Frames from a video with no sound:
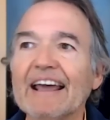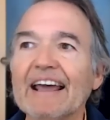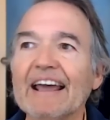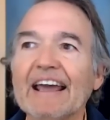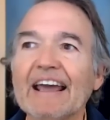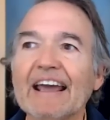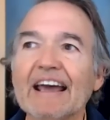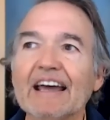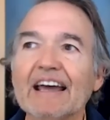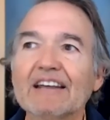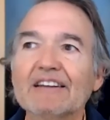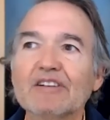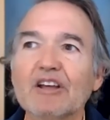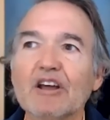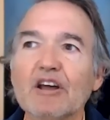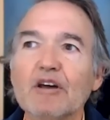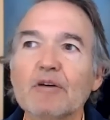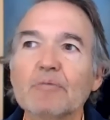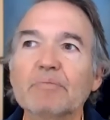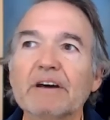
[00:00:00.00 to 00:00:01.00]
And
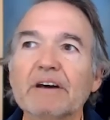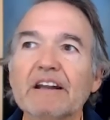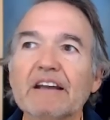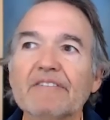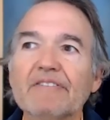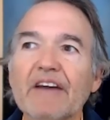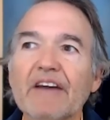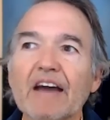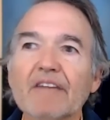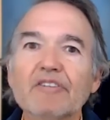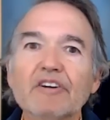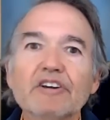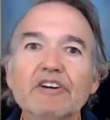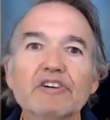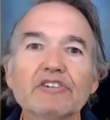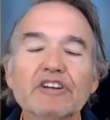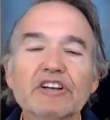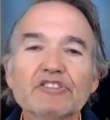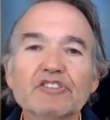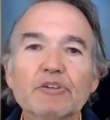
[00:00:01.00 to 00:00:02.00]
but if ever you're
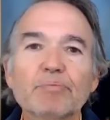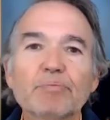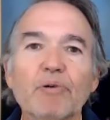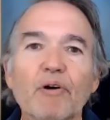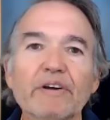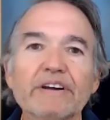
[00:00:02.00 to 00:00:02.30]
disappointed